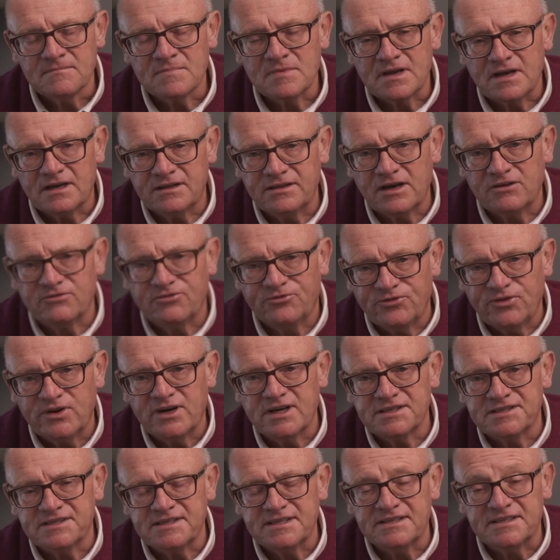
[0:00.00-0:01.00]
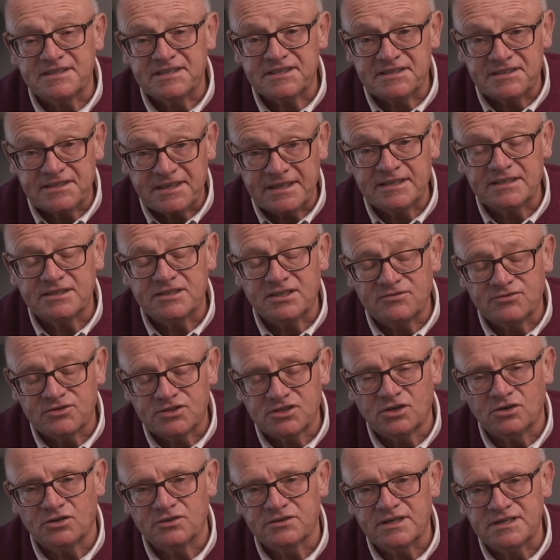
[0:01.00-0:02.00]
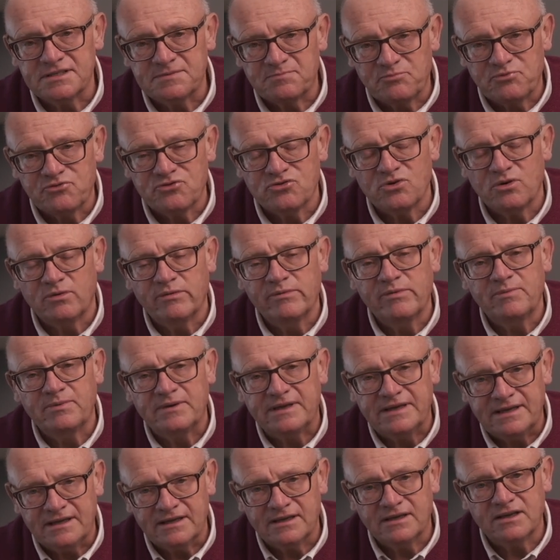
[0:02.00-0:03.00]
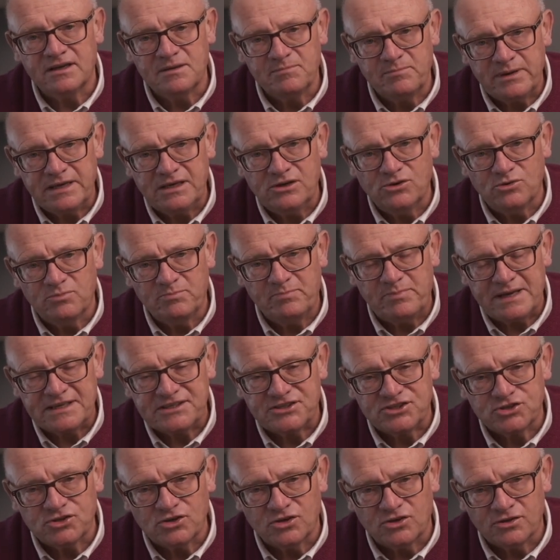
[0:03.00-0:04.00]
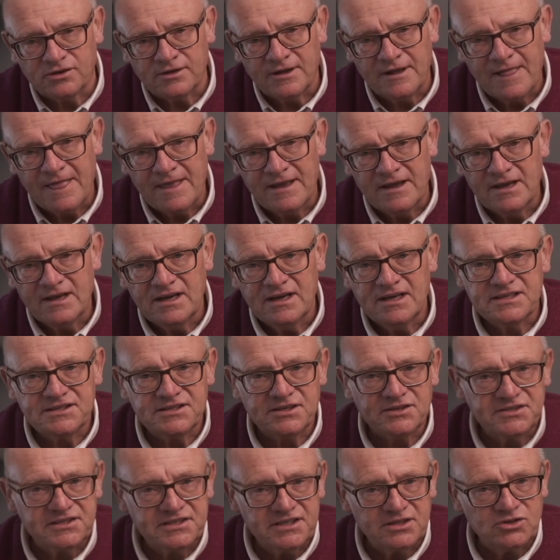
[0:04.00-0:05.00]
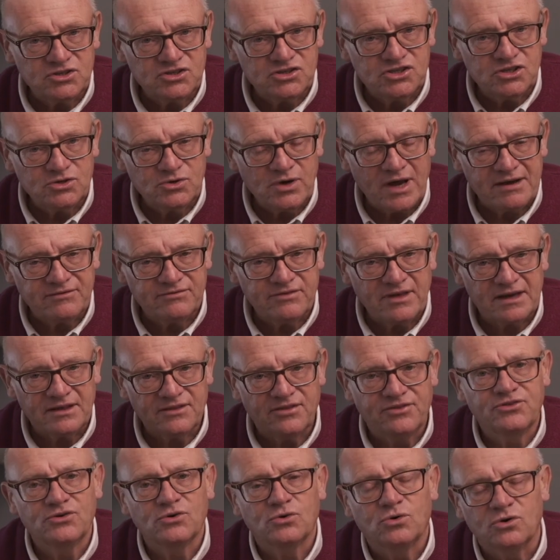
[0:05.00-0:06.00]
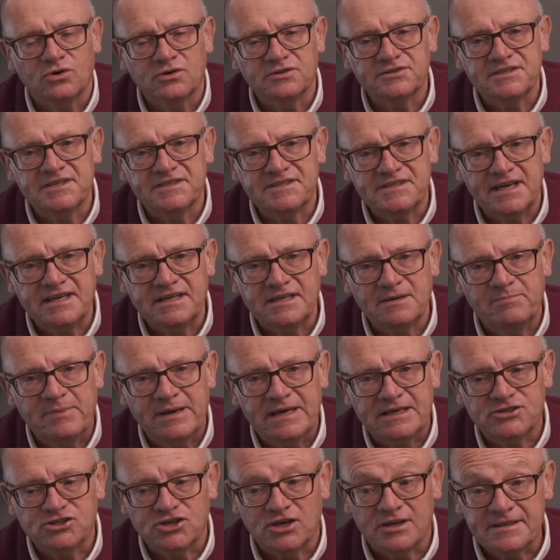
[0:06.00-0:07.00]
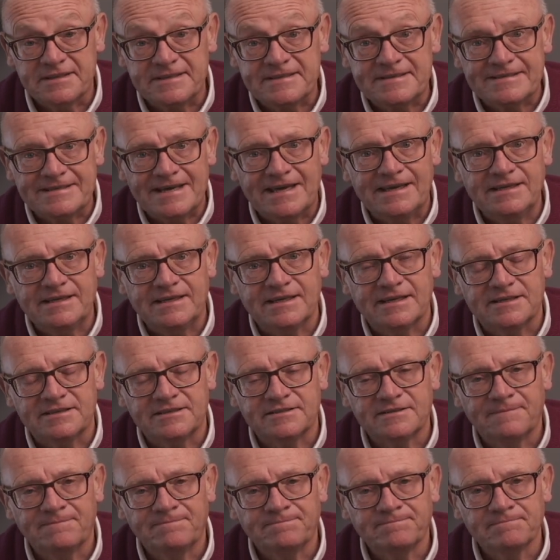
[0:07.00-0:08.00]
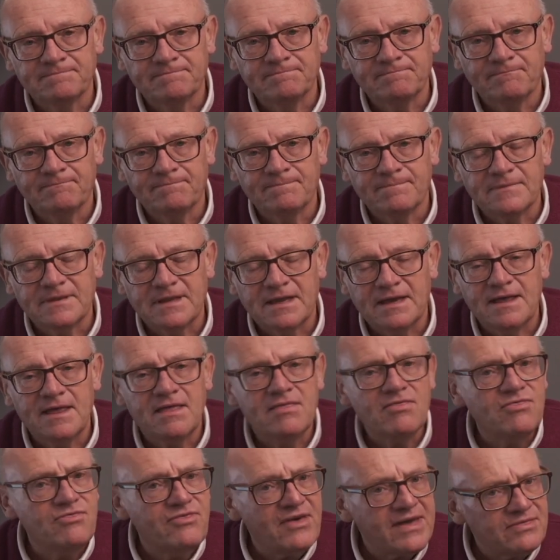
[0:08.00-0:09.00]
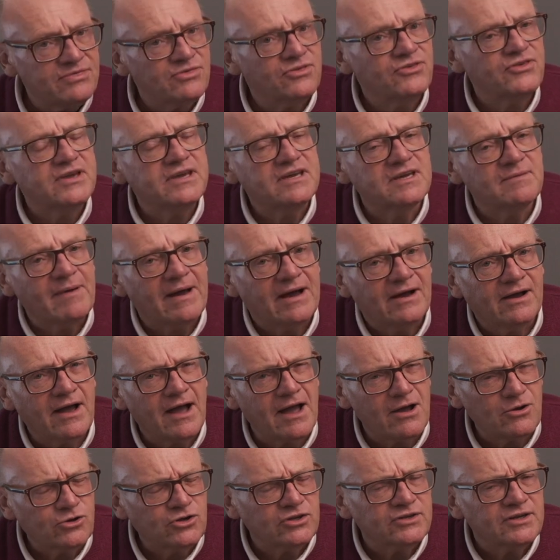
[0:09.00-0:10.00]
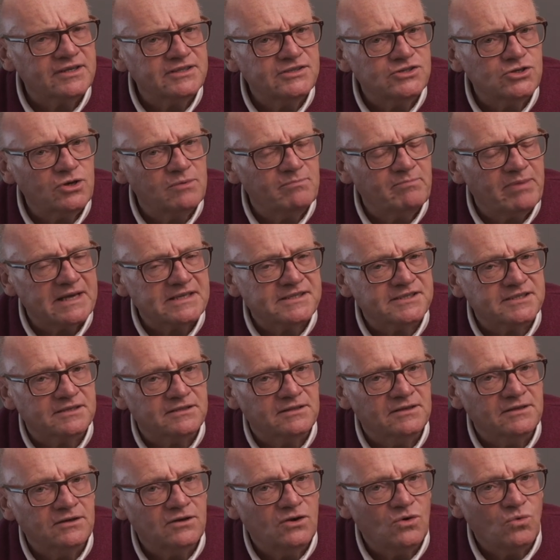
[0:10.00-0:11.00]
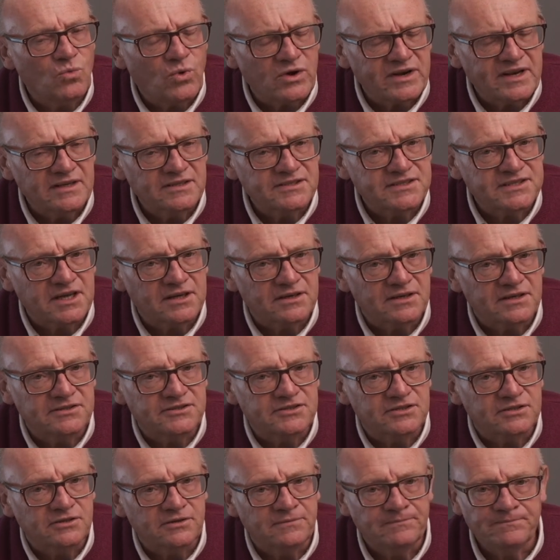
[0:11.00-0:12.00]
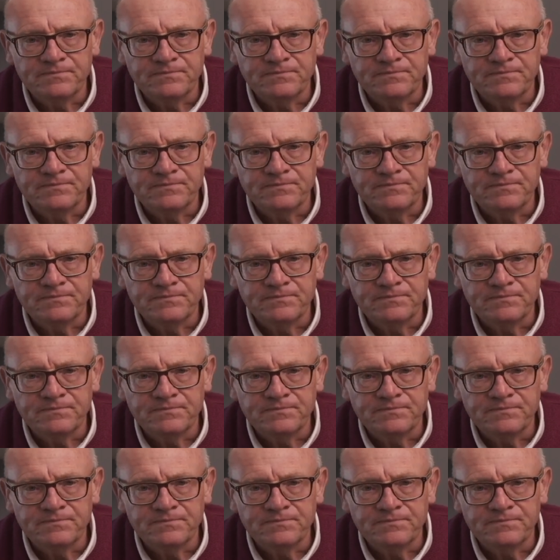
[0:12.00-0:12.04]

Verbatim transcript: That first instinctive shot is probably going to be your best shot. So as soon as you have that thought to take a picture, take it. Then think about how can I do it better? What else can I do?